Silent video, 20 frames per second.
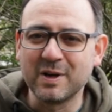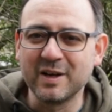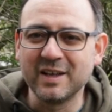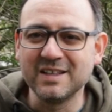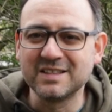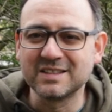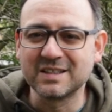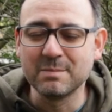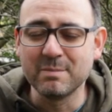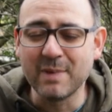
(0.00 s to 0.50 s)
one
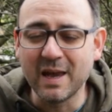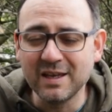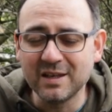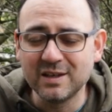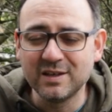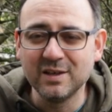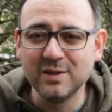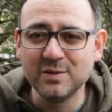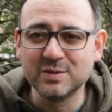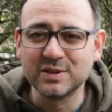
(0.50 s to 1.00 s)
is to
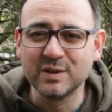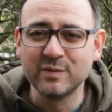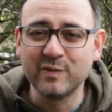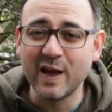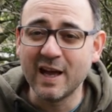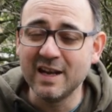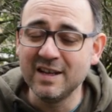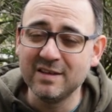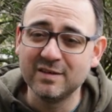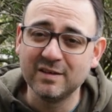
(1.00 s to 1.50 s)
make use
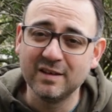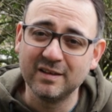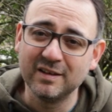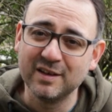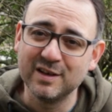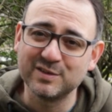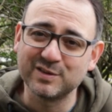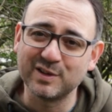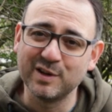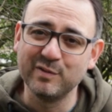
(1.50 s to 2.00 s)
of anything
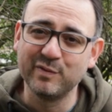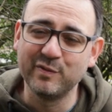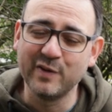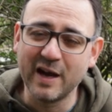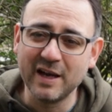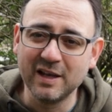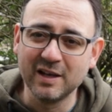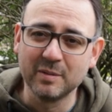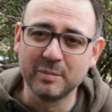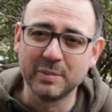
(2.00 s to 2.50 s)
that's
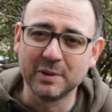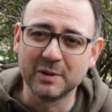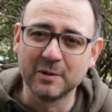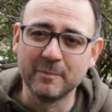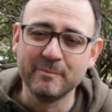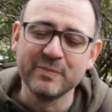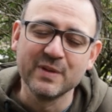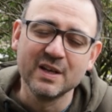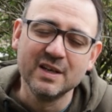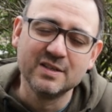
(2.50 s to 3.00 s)

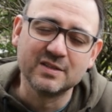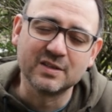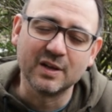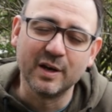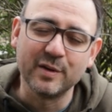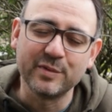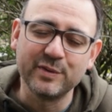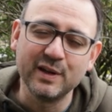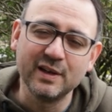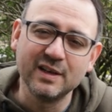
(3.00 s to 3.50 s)
available.
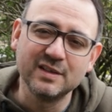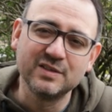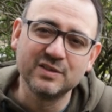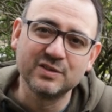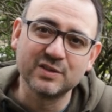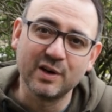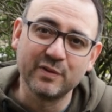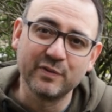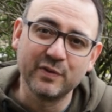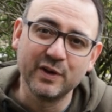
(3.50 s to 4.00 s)
So I think this
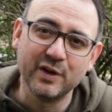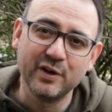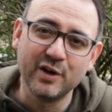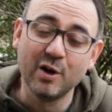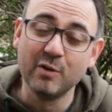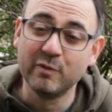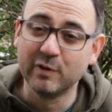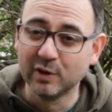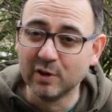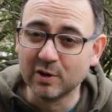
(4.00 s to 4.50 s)
is often an
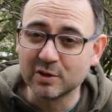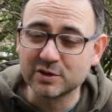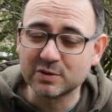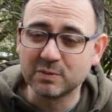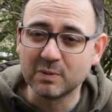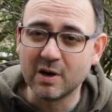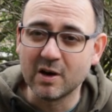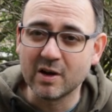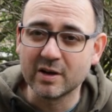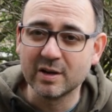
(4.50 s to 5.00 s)

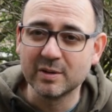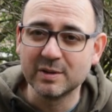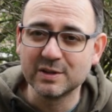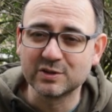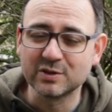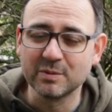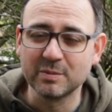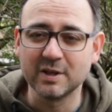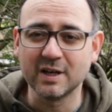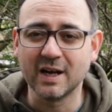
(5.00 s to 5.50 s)
overlooked one.
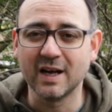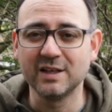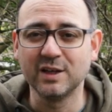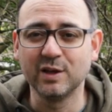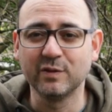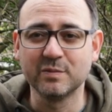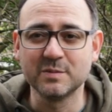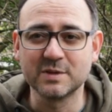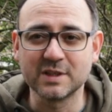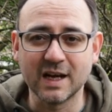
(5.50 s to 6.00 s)
It's something I
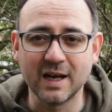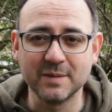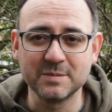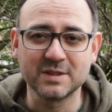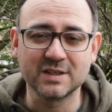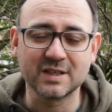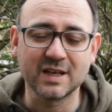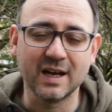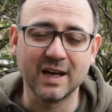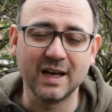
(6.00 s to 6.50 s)
do from time
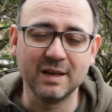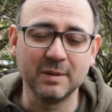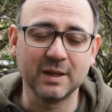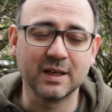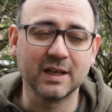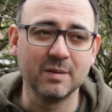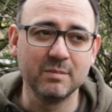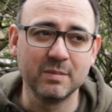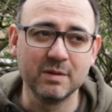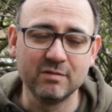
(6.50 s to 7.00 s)
to time.
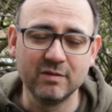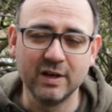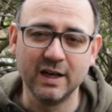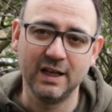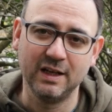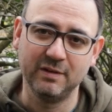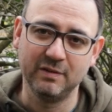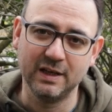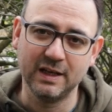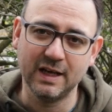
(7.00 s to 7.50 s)
It can be
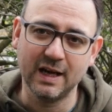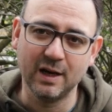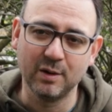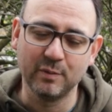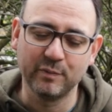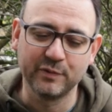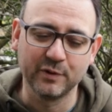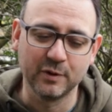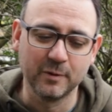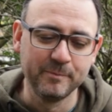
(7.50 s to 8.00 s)
really, really
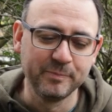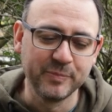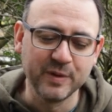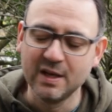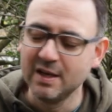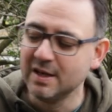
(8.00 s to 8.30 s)
helpful.